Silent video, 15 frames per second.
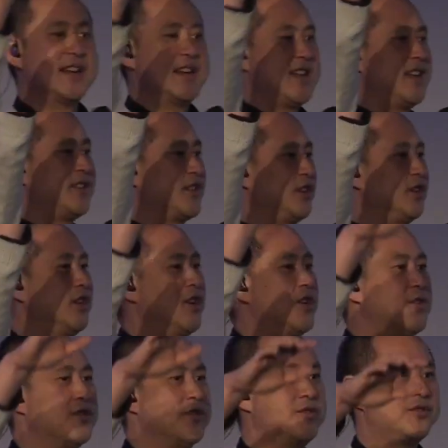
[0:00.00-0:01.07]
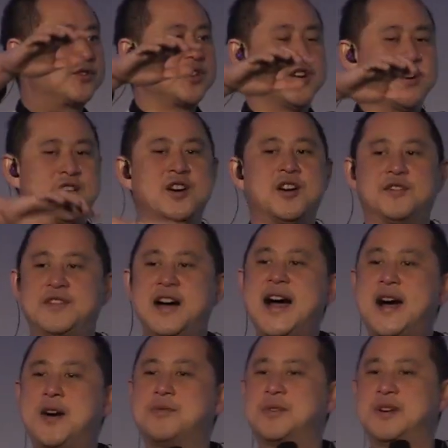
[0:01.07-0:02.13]
and the lows of
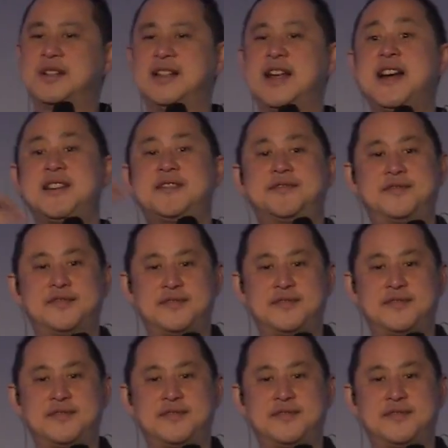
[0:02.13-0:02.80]
our life,